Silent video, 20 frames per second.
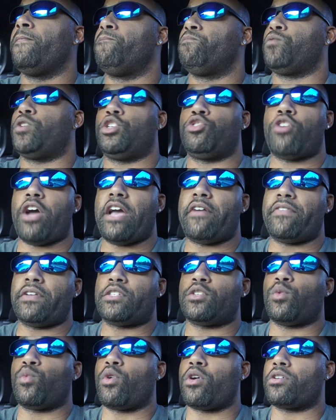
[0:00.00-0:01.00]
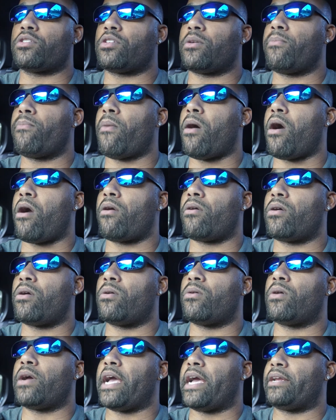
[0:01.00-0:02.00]
to drive it to work
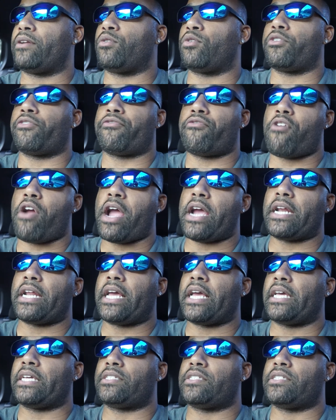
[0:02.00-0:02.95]
tomorrow and or Friday,